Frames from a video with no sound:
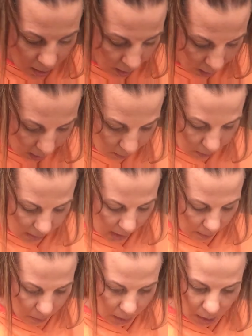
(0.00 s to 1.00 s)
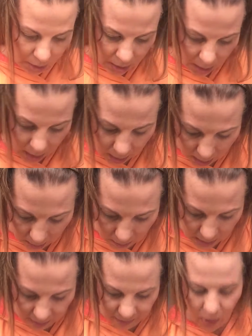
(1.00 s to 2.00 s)
Again, where's that brush that I
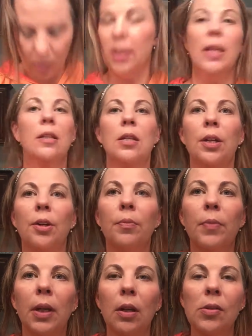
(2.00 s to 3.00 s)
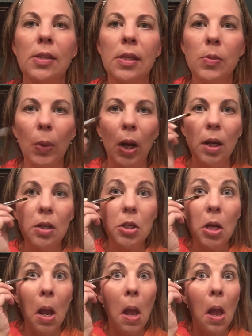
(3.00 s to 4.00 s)
keep defaulting to? Use this
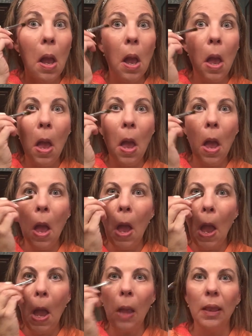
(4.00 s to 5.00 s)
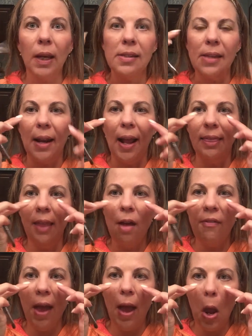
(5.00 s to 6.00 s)
brush. And like I said, I
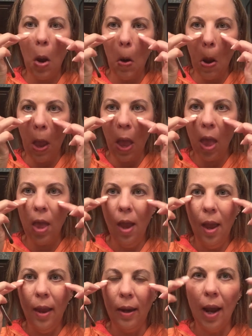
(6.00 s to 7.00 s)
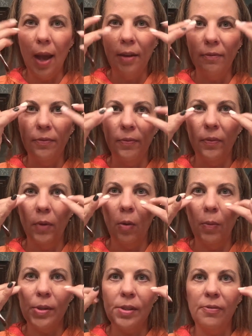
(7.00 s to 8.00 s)
love how it kind of
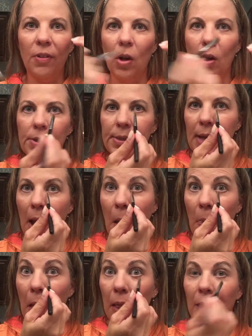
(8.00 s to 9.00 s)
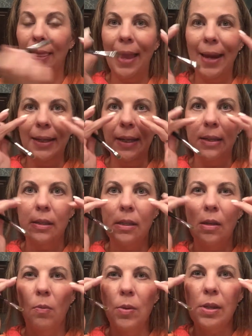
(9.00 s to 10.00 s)
almost falls down, that
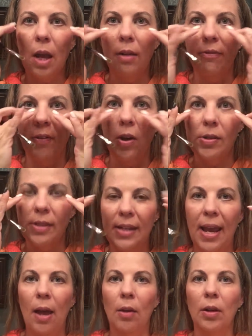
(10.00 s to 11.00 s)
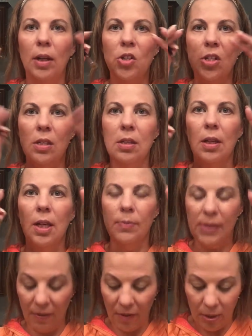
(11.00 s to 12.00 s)
lightness almost kind of falls down and just
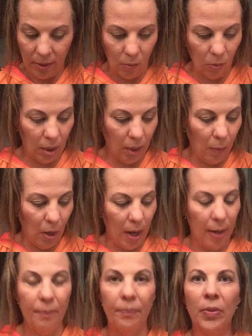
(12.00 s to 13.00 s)
keeps everything really bright.